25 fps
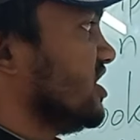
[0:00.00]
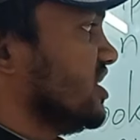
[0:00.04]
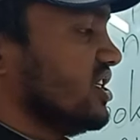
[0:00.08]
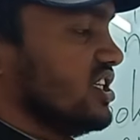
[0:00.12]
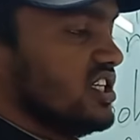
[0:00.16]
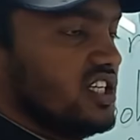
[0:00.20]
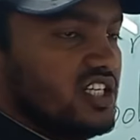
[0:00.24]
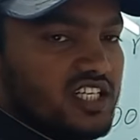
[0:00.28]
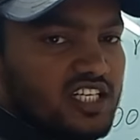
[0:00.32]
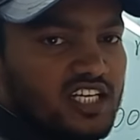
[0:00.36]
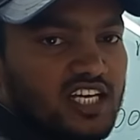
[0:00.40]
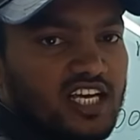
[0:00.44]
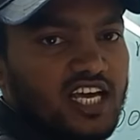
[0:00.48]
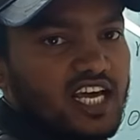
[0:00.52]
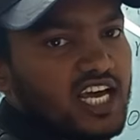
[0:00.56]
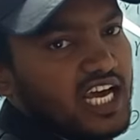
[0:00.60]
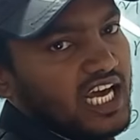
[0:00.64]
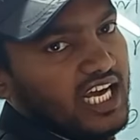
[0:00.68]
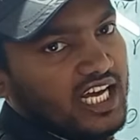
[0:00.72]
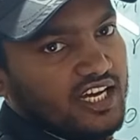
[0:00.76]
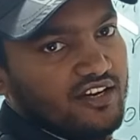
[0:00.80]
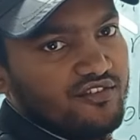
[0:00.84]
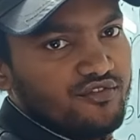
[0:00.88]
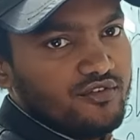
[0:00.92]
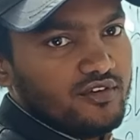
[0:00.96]
she
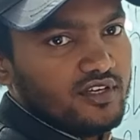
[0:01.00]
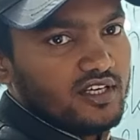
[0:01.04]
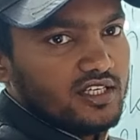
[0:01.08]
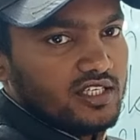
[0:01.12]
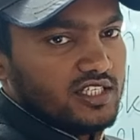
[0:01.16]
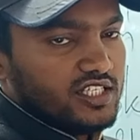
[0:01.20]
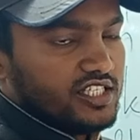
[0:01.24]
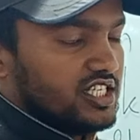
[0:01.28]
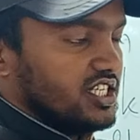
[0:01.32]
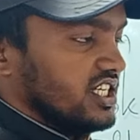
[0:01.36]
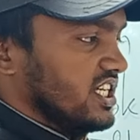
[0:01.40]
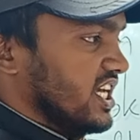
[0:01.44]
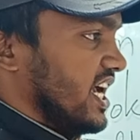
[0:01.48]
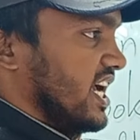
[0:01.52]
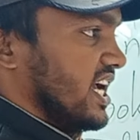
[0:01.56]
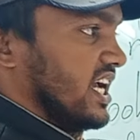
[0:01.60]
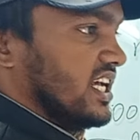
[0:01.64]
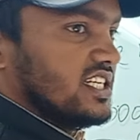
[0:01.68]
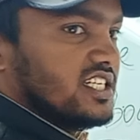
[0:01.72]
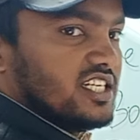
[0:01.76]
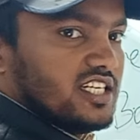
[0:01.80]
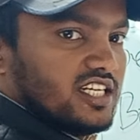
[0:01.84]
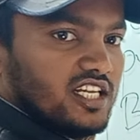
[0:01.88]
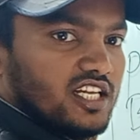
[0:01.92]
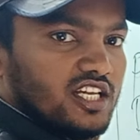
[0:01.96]
have? She
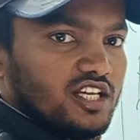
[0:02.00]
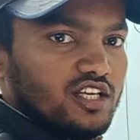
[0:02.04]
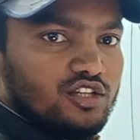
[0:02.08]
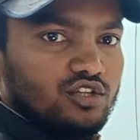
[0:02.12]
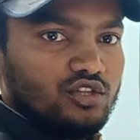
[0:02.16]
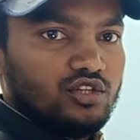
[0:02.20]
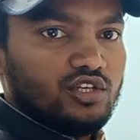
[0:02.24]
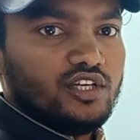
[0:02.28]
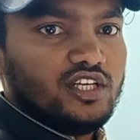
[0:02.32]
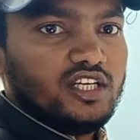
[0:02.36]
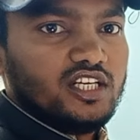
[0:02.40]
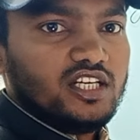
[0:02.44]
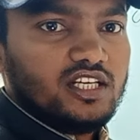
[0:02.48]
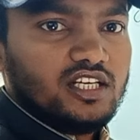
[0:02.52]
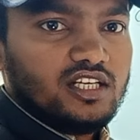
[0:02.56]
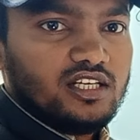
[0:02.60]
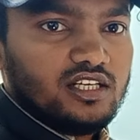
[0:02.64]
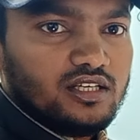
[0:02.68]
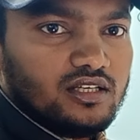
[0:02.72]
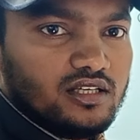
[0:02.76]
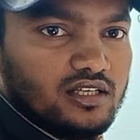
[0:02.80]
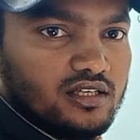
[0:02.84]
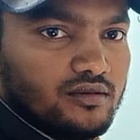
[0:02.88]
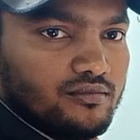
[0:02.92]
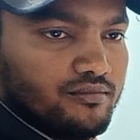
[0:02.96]
had 3